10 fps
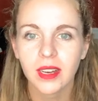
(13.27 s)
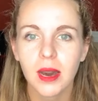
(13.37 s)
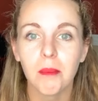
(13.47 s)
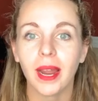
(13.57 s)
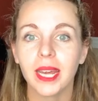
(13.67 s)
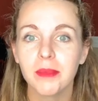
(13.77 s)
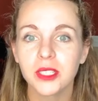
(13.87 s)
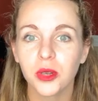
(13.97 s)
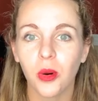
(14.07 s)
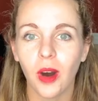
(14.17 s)
My name is
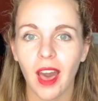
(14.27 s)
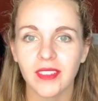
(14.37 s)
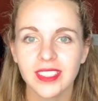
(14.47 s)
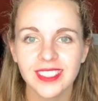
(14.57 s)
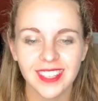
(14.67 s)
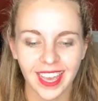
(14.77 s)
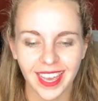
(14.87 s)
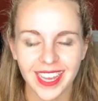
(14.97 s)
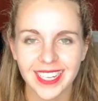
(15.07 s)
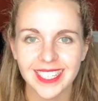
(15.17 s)
Nicole Evans
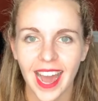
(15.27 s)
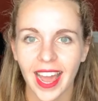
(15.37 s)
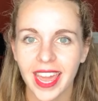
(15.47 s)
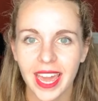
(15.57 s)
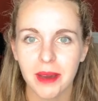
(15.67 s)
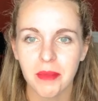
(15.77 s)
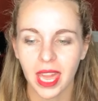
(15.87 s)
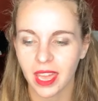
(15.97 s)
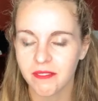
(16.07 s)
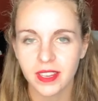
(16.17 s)
and I am
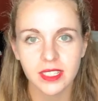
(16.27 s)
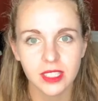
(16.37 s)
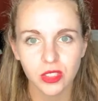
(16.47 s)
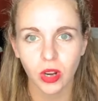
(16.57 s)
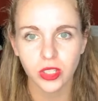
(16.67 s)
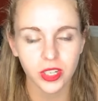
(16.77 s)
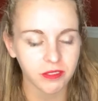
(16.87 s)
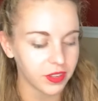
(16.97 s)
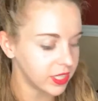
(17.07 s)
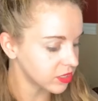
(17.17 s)
a fitness instructor and
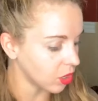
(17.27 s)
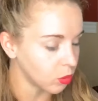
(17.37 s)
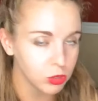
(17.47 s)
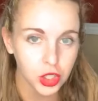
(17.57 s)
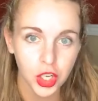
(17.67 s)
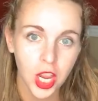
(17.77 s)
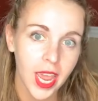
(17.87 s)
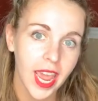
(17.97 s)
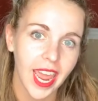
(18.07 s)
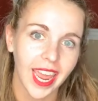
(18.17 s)
fitness coach.
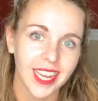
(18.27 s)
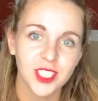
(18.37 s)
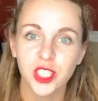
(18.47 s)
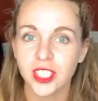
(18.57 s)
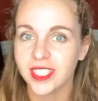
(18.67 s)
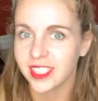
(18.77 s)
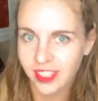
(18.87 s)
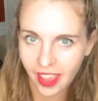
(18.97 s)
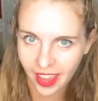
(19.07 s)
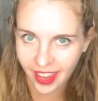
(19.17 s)
And
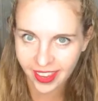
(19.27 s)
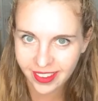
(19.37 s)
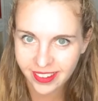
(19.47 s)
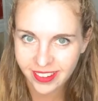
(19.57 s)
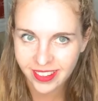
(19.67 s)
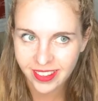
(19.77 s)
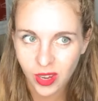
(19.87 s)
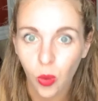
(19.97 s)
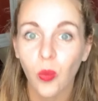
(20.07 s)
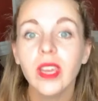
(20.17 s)
today
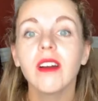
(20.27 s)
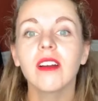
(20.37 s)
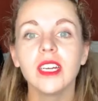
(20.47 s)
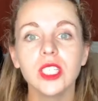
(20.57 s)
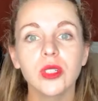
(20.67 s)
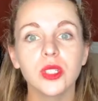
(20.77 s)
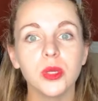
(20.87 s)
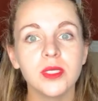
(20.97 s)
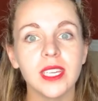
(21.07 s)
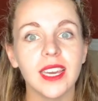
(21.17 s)
we are
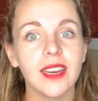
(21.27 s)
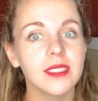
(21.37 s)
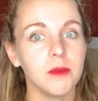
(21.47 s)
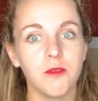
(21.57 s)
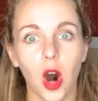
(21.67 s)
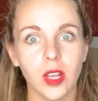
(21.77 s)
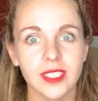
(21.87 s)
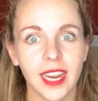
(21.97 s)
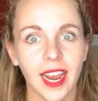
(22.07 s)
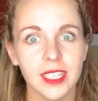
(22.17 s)
introducing some fall
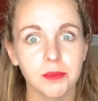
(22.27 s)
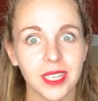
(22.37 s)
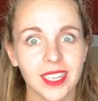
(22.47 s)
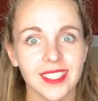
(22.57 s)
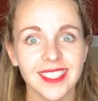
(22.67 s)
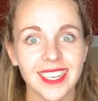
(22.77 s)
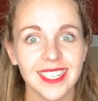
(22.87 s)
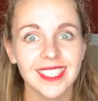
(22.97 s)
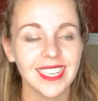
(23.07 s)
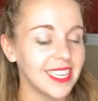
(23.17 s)
snacks because
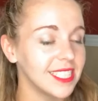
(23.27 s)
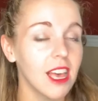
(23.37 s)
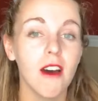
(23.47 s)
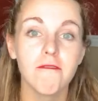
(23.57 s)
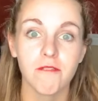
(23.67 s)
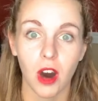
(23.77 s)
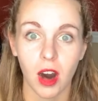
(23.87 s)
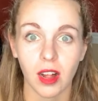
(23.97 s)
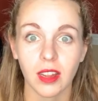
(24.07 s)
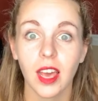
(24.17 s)
it is
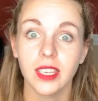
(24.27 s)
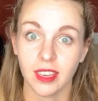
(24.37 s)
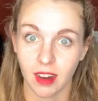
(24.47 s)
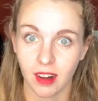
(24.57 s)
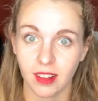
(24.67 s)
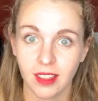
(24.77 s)
fall, y'all.